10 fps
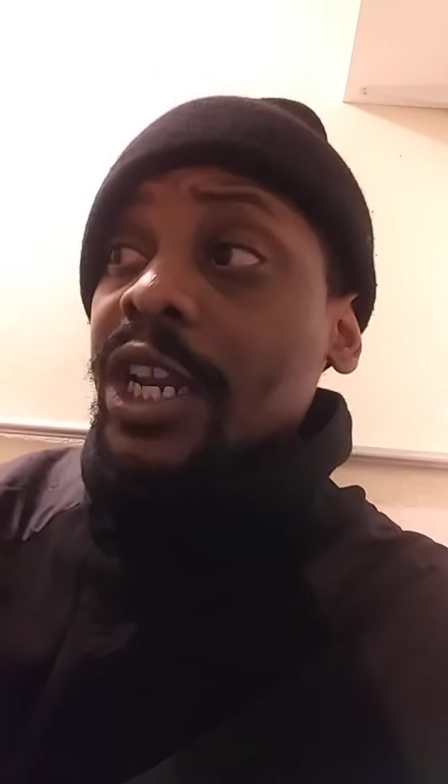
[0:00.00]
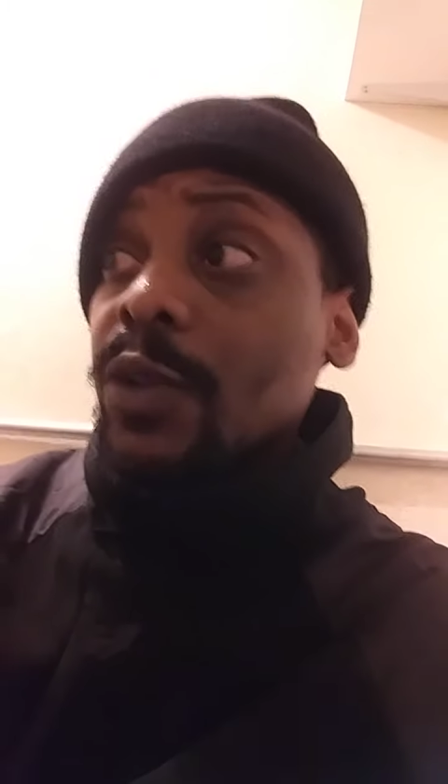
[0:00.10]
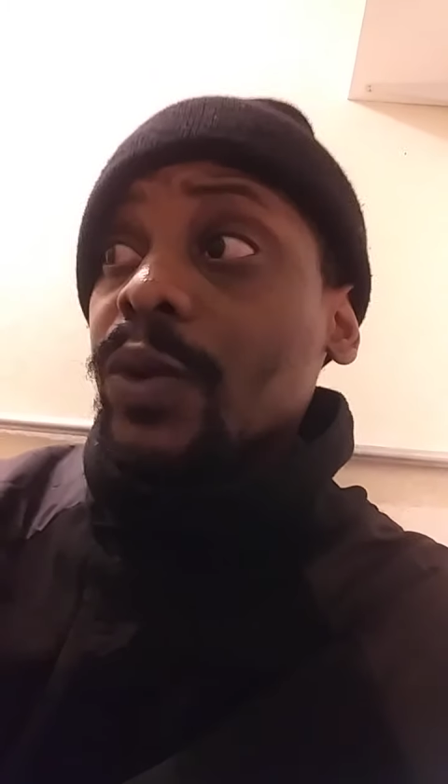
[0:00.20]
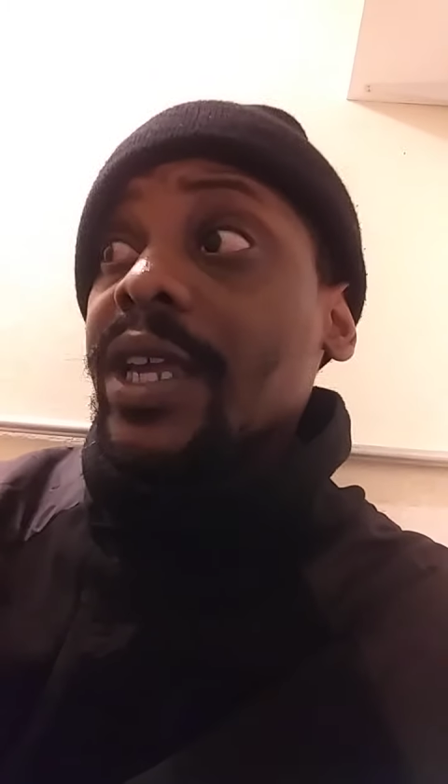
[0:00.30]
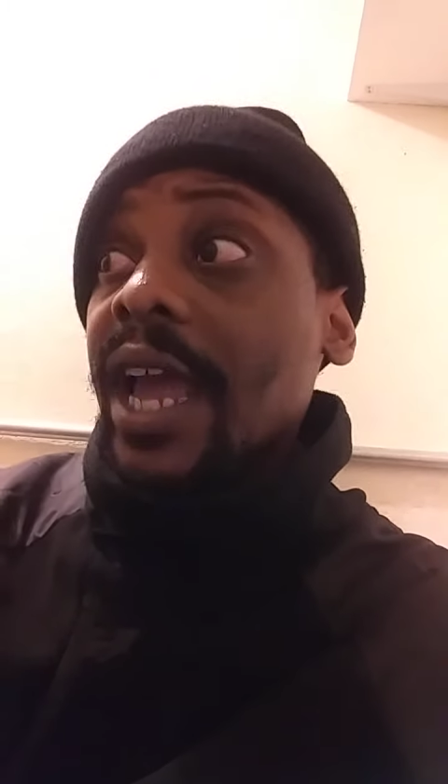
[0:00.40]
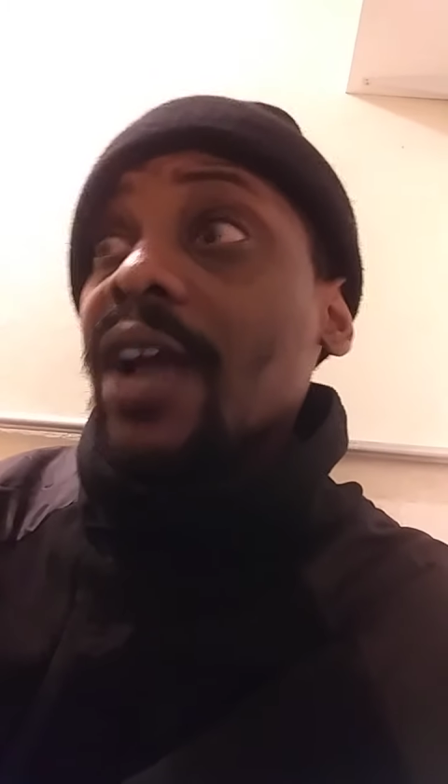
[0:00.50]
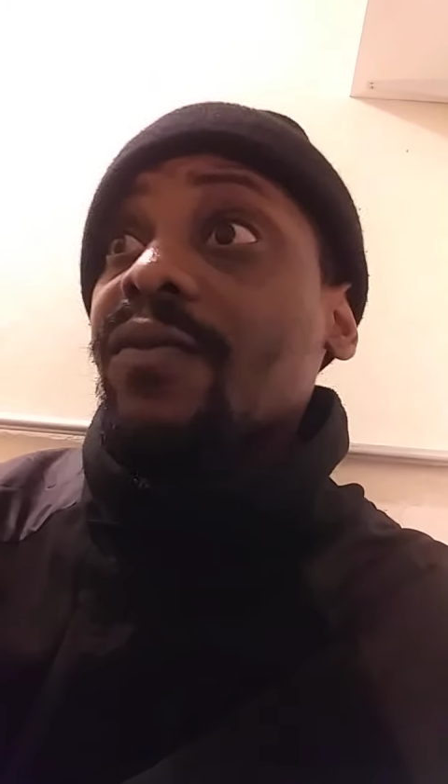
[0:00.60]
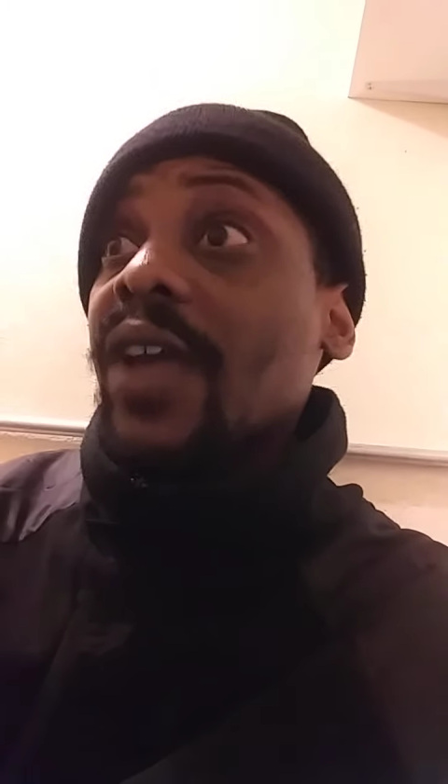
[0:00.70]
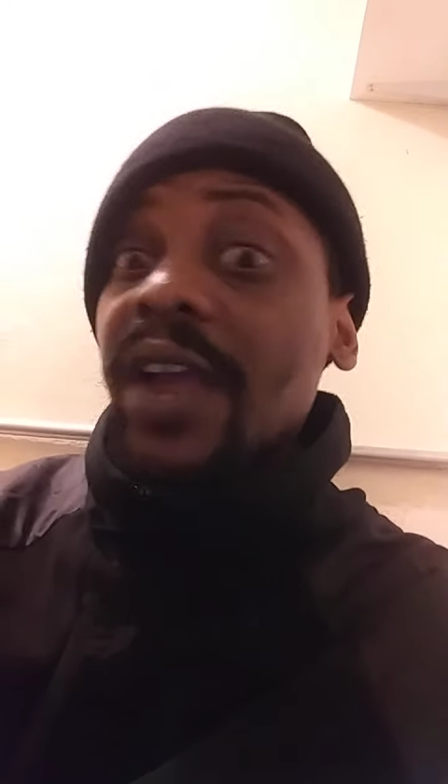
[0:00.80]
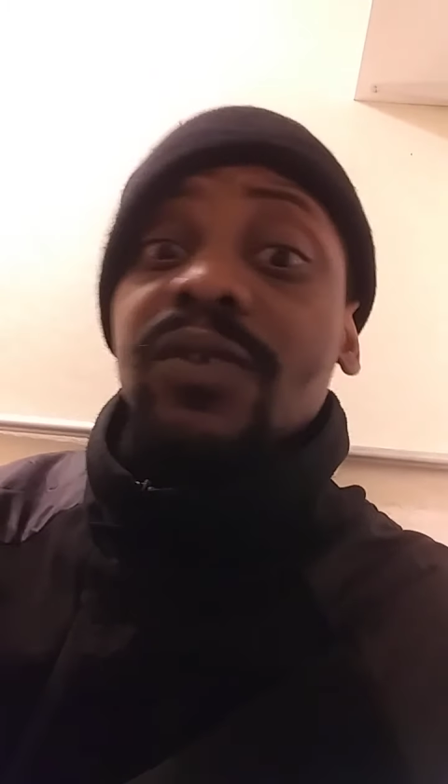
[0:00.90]
than we
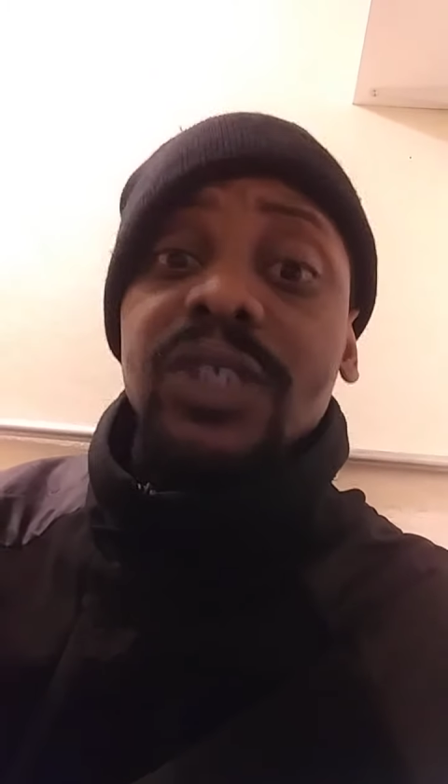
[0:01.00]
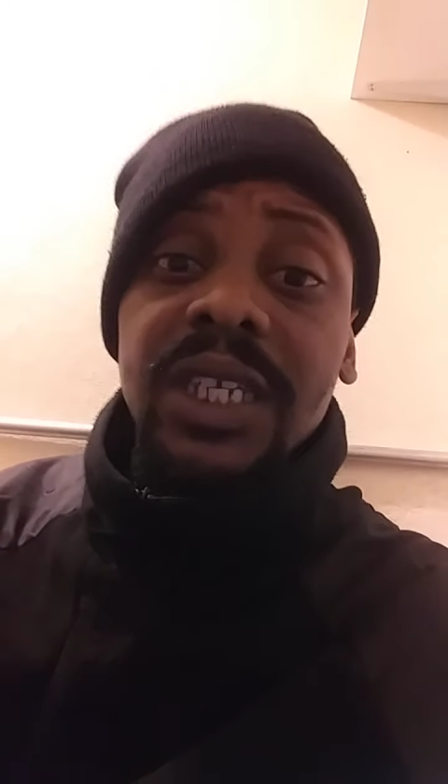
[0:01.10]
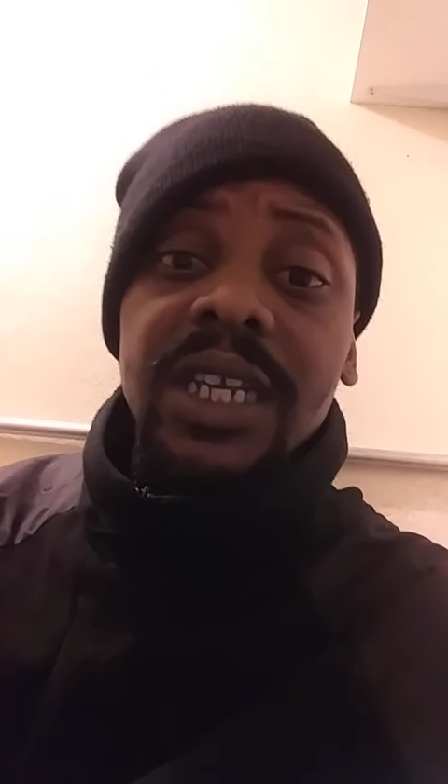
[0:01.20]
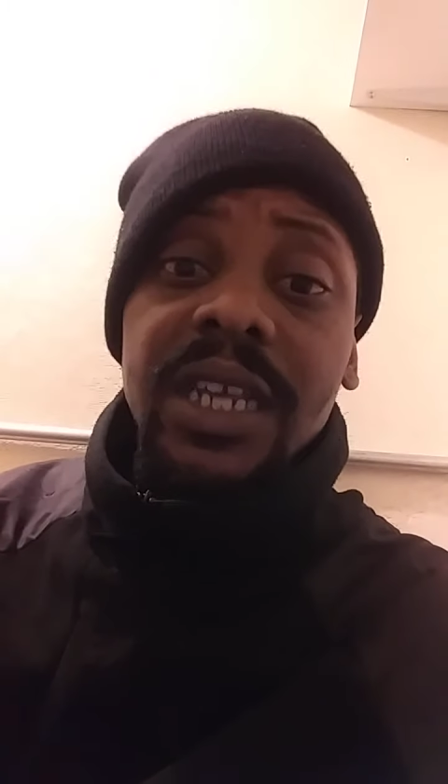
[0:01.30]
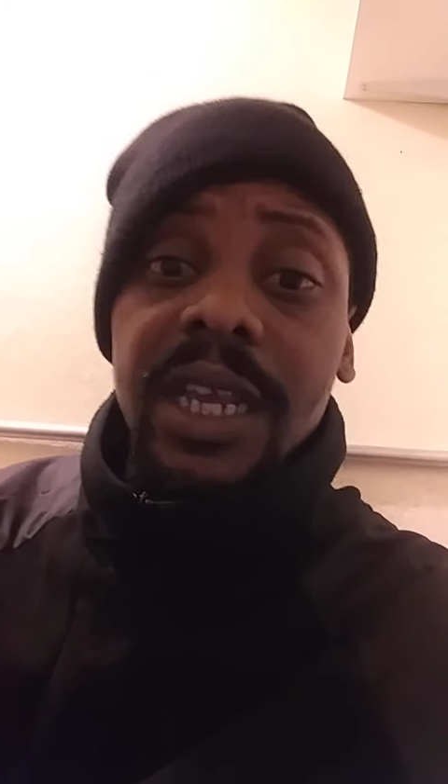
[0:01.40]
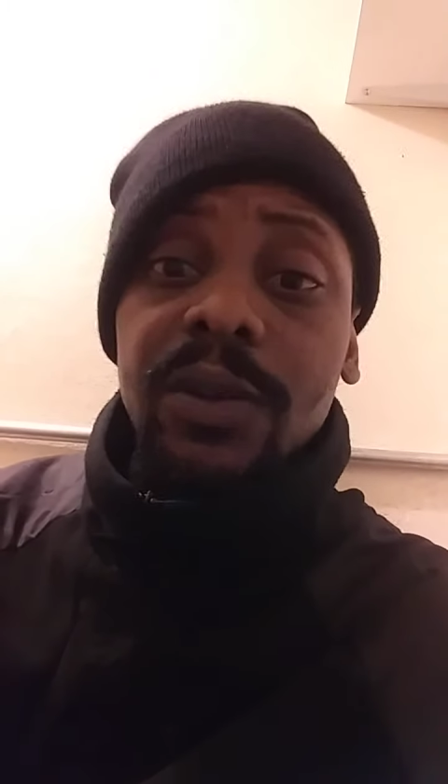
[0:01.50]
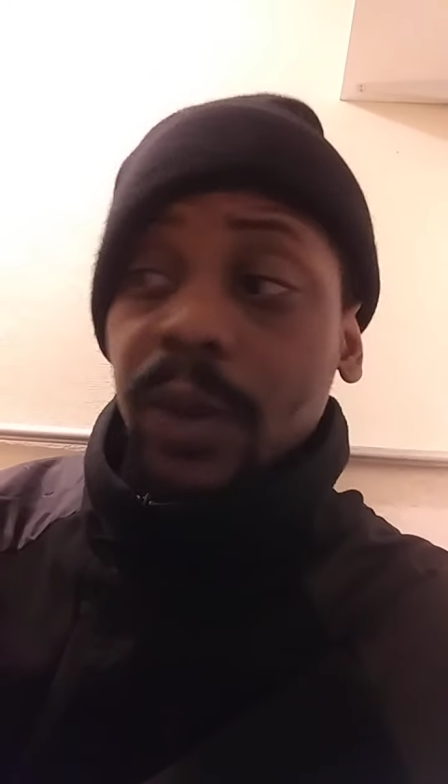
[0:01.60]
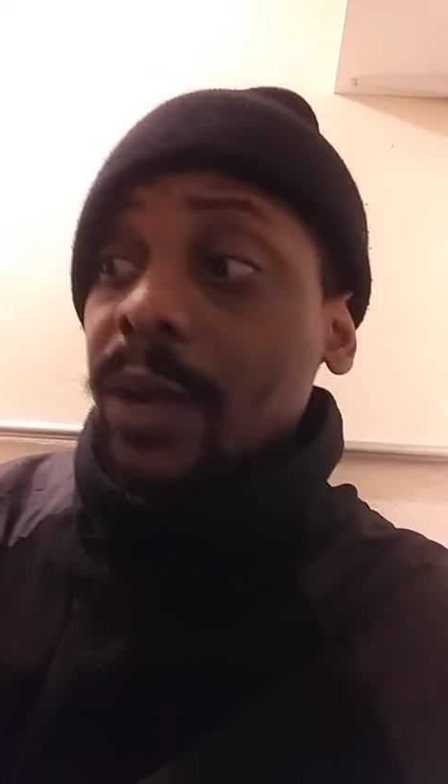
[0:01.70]
have ever seen in,